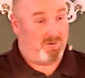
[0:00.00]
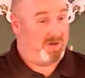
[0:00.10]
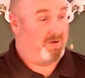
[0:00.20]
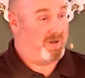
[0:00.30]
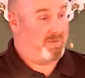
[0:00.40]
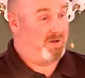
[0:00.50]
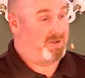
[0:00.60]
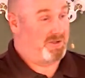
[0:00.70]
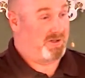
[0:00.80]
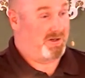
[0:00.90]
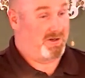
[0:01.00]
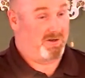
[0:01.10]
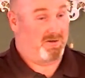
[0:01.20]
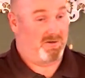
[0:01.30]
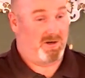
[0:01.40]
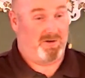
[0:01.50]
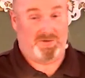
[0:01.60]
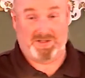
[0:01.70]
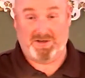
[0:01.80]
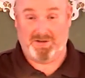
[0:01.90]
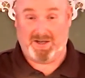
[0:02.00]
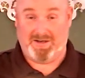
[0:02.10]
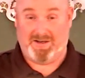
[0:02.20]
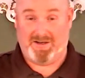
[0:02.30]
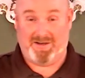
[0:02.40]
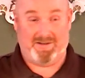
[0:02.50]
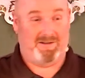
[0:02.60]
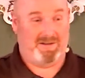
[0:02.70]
we know that Belshazzar was killed that night.